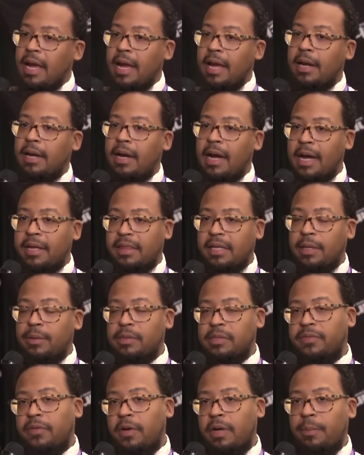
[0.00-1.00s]
And I, I think it
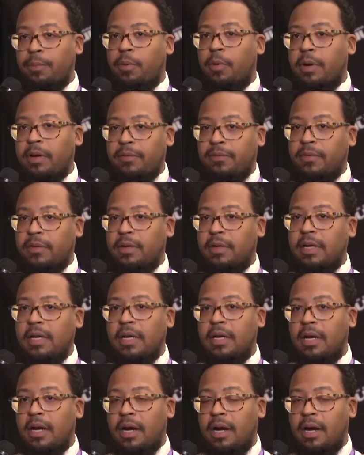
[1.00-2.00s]
was very important for
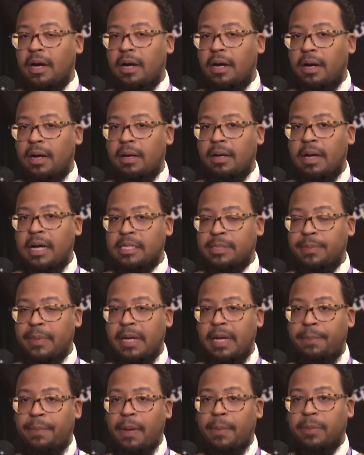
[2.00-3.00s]
uh, as
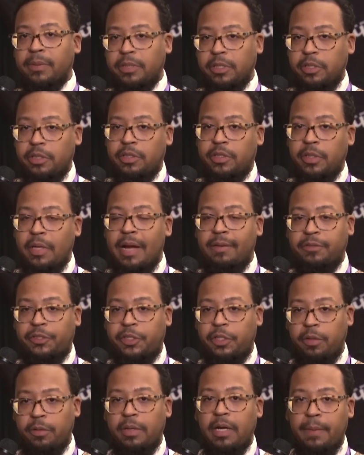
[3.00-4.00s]
many people to, to have
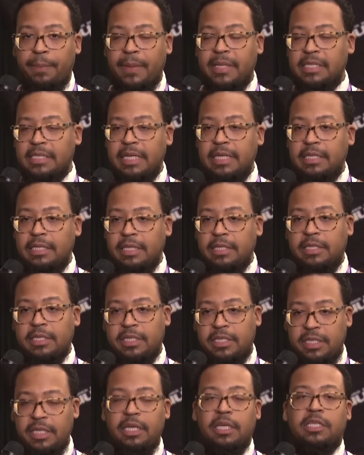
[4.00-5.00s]
showed up as they did to
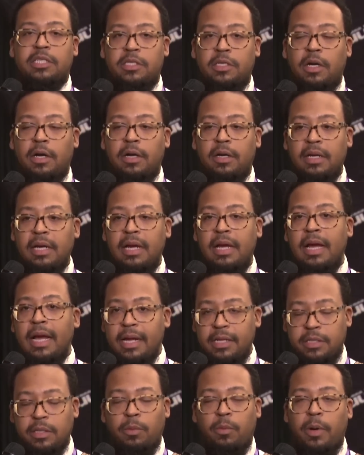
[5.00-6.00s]
see us talk
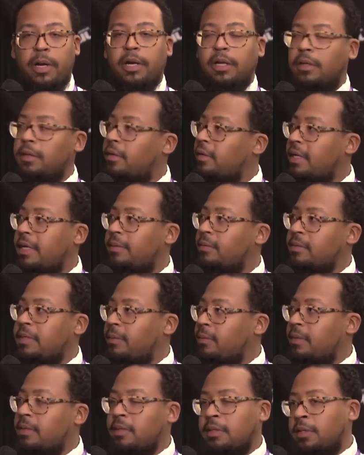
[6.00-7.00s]
and to want to learn.
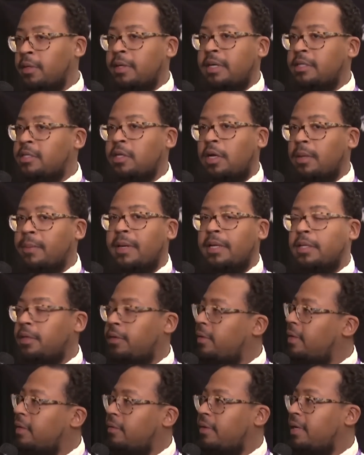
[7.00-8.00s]
That, it's all about
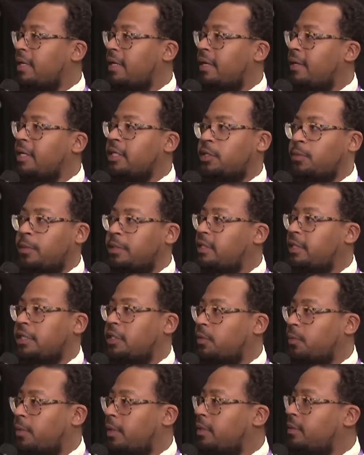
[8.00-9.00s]
learning right now. Each one
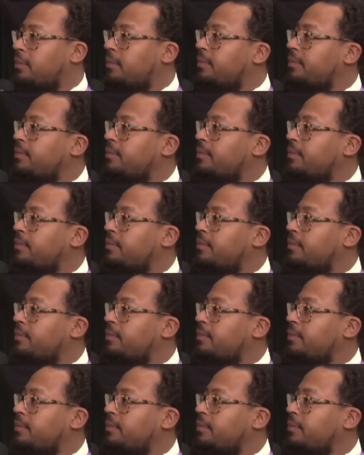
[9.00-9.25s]
teach one.